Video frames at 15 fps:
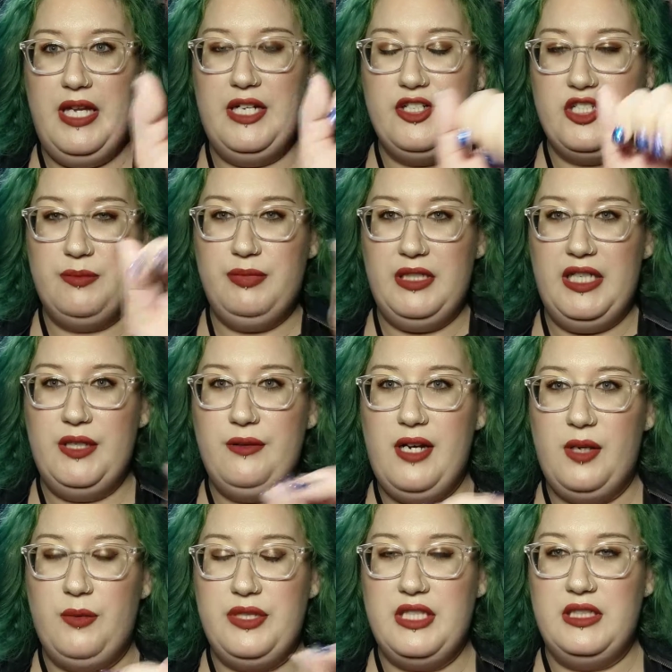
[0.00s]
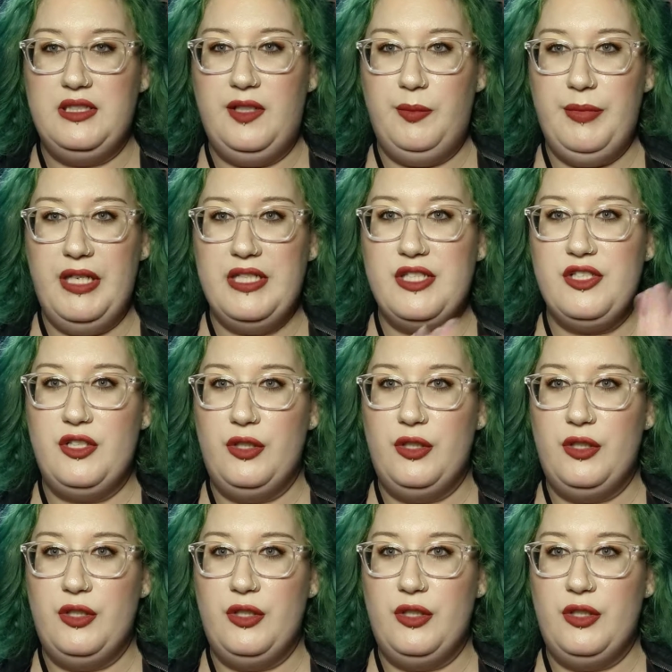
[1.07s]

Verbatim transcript: managed to play around with it a little bit.